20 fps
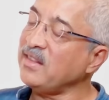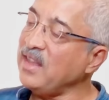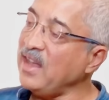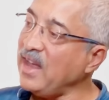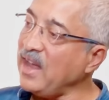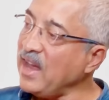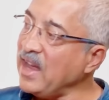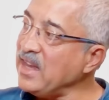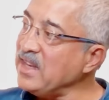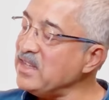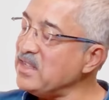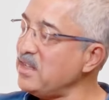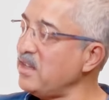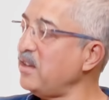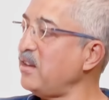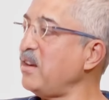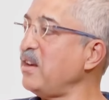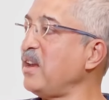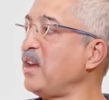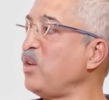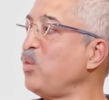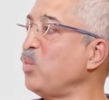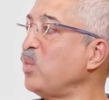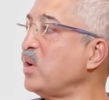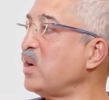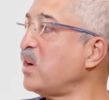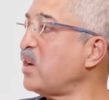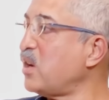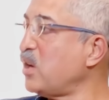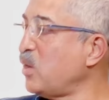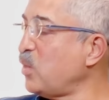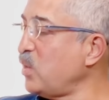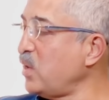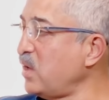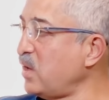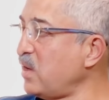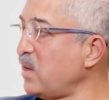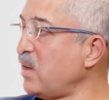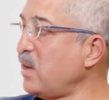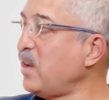the engineering can work
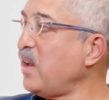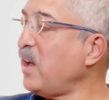around it,